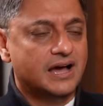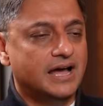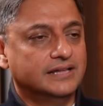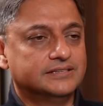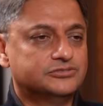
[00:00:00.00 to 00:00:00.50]

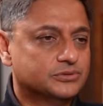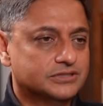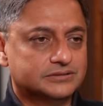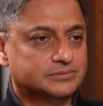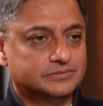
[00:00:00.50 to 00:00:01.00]
And this
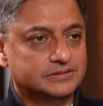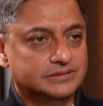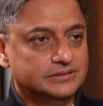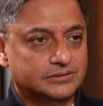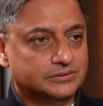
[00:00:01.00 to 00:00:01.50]
was
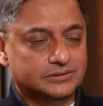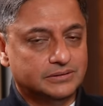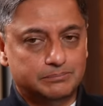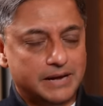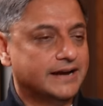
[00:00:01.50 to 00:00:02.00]
you know
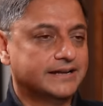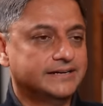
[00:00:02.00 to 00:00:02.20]
a bad